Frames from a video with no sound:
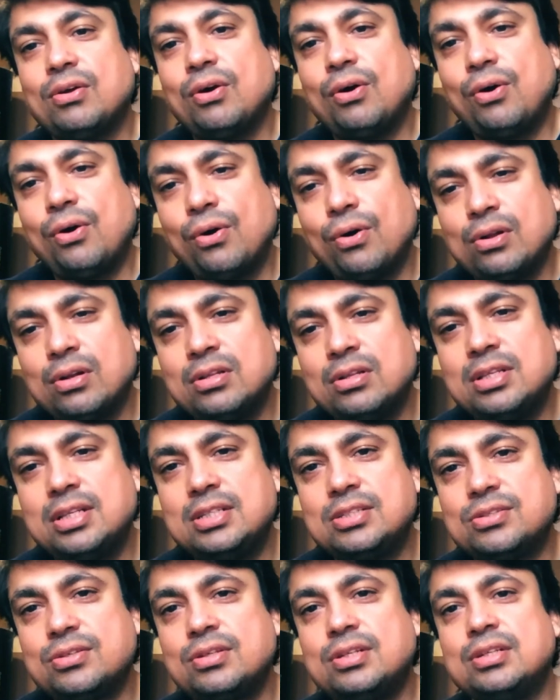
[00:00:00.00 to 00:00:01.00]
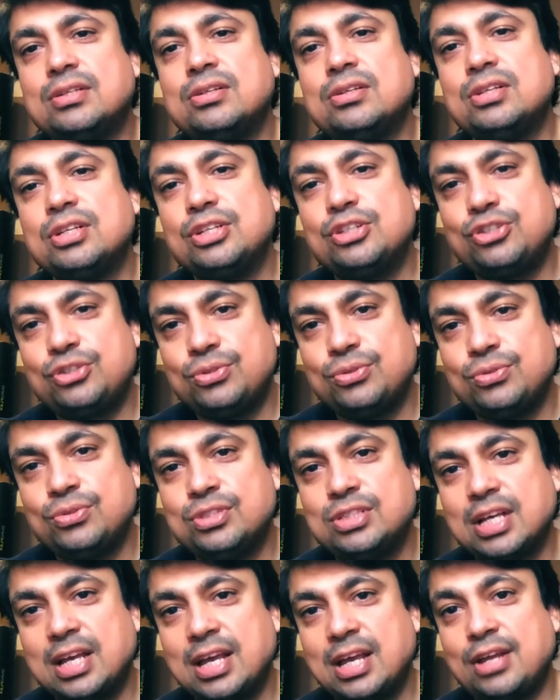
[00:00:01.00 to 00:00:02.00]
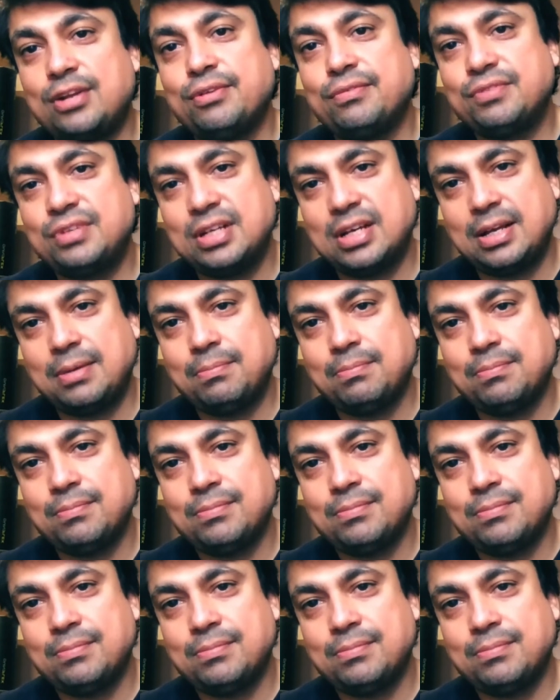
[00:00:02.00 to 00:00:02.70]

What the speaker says: all these critical issues ahead of time.